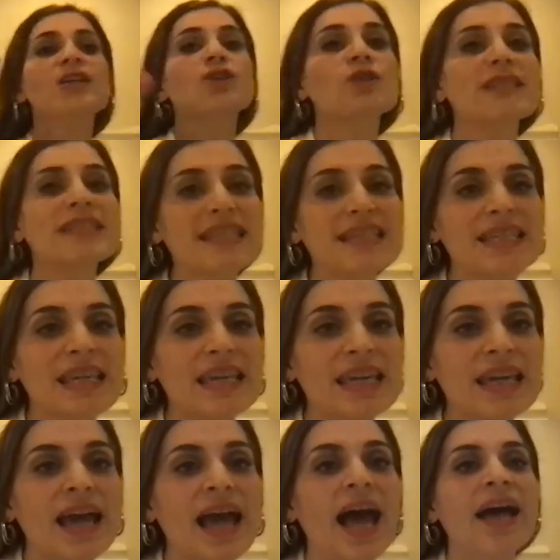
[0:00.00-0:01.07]

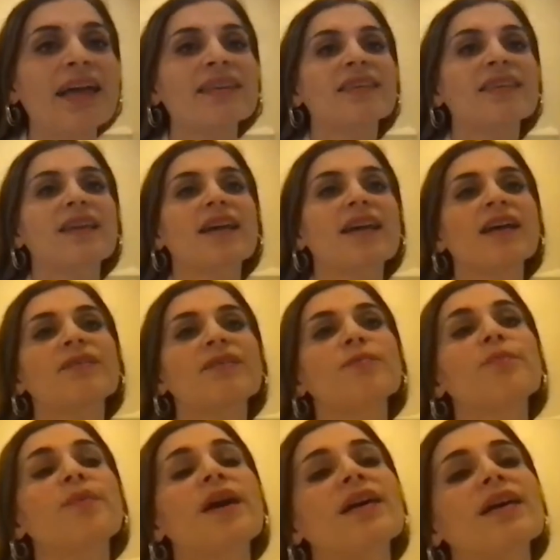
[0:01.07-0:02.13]
frequency, how
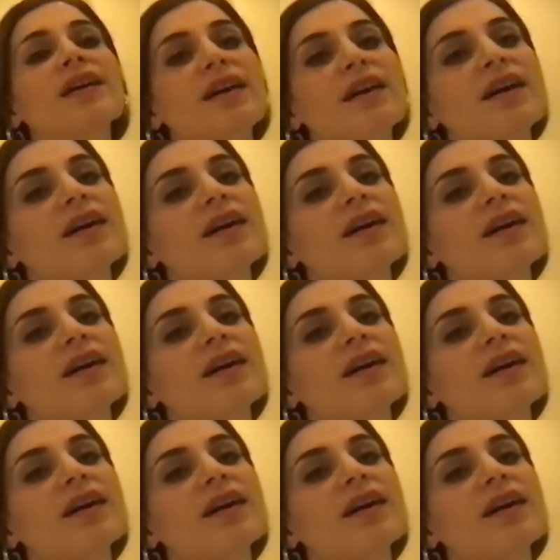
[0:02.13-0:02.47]
common they